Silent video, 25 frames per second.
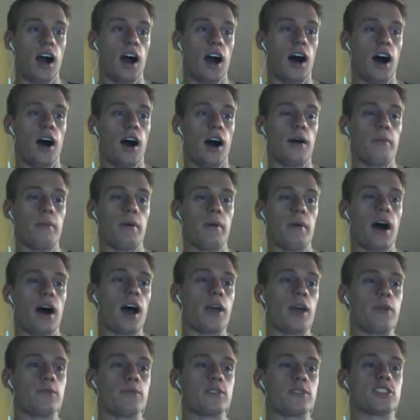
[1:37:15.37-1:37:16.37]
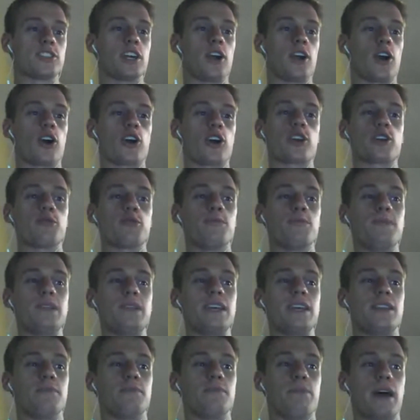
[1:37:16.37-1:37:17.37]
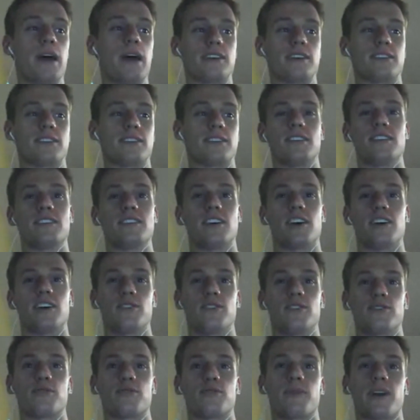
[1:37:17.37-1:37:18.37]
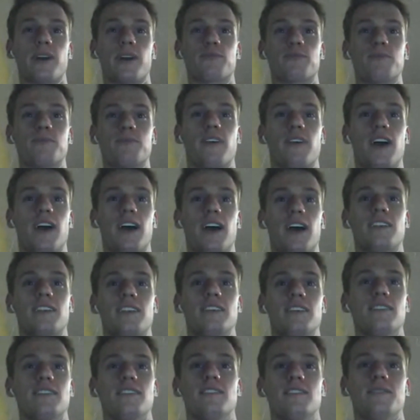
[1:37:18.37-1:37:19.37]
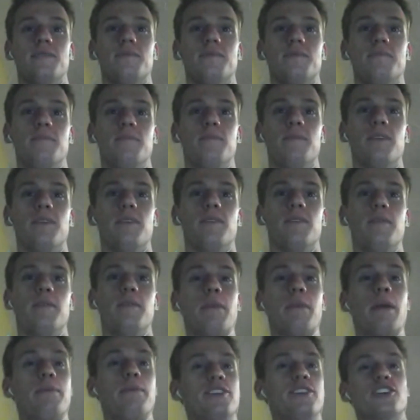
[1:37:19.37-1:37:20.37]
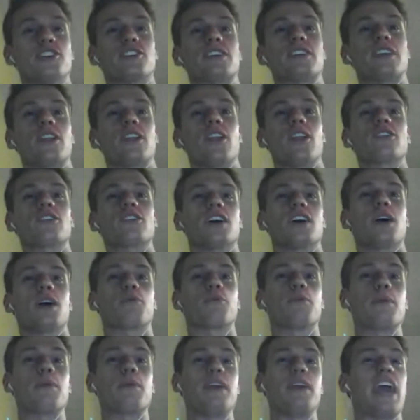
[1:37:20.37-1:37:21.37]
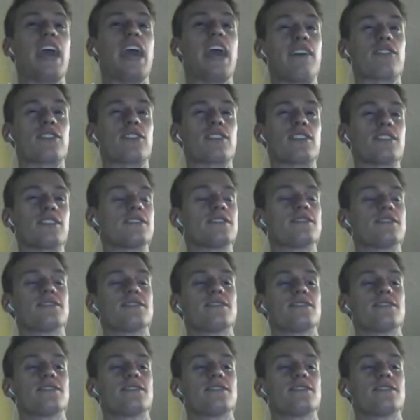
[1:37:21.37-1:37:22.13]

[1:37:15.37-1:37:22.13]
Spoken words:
I would say arguably the best Nintendo Direct we've had, maybe just in a long time or maybe ever.